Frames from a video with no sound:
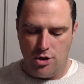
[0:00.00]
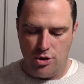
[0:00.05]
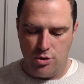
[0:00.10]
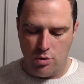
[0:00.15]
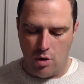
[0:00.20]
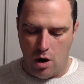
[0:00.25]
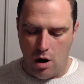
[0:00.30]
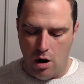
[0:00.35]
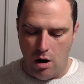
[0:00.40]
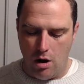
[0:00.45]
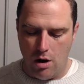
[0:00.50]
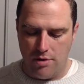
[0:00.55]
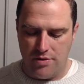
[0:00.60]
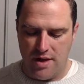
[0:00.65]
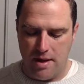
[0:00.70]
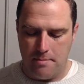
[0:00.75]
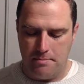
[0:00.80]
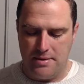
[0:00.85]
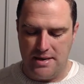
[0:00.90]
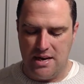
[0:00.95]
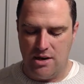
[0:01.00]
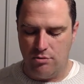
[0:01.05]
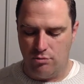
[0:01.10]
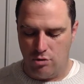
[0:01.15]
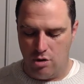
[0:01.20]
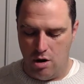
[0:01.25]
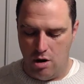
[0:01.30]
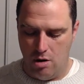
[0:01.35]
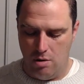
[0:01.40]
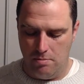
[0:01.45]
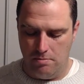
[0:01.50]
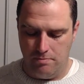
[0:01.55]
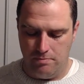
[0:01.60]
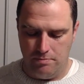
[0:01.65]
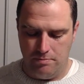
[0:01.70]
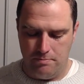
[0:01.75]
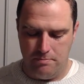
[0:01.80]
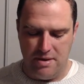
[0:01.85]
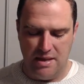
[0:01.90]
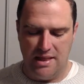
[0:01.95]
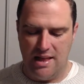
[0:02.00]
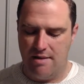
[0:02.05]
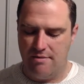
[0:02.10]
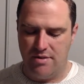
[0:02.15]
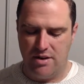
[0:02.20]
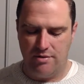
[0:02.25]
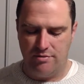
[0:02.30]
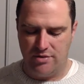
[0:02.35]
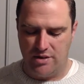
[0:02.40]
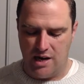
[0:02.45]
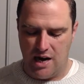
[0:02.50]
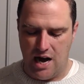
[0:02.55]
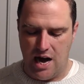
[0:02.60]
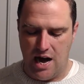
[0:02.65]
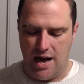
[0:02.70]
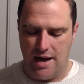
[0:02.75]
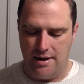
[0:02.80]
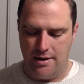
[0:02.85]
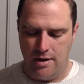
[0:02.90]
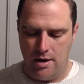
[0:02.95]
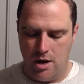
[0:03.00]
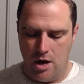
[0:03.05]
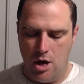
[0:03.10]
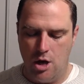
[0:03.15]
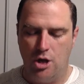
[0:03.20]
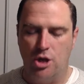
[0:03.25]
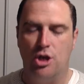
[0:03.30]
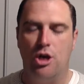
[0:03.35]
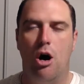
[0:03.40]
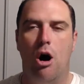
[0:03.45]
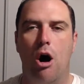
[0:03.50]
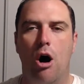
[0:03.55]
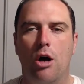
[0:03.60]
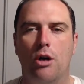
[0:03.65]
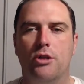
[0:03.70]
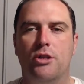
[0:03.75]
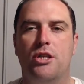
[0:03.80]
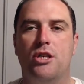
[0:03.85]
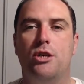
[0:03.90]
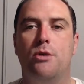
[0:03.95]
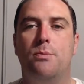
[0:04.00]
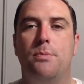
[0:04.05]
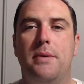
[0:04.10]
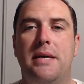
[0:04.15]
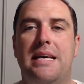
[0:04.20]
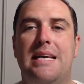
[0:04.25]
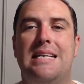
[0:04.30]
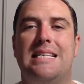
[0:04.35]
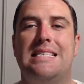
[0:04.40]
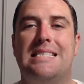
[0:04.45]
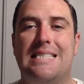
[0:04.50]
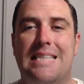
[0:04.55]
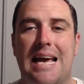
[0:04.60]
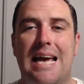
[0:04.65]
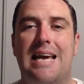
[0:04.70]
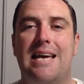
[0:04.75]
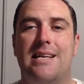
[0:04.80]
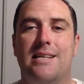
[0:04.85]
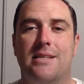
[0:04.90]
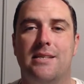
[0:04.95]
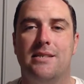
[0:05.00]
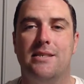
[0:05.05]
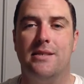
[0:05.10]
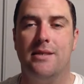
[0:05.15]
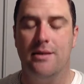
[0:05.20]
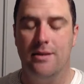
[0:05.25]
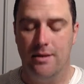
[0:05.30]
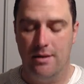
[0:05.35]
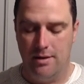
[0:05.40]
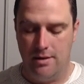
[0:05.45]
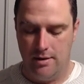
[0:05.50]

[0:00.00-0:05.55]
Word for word: To all that be in Rome, beloved of God, called to be saints,